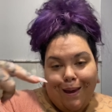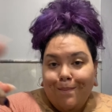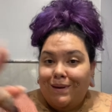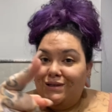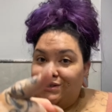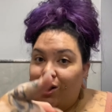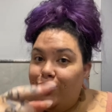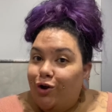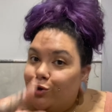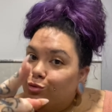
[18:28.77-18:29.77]
because y'all
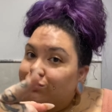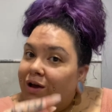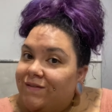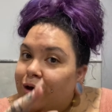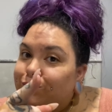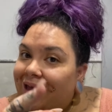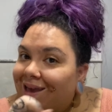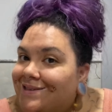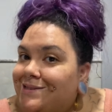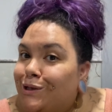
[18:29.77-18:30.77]
know you love your
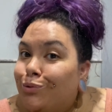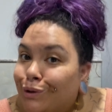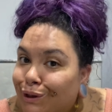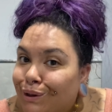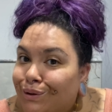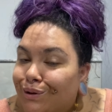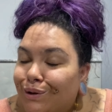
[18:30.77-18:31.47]
nasty queen.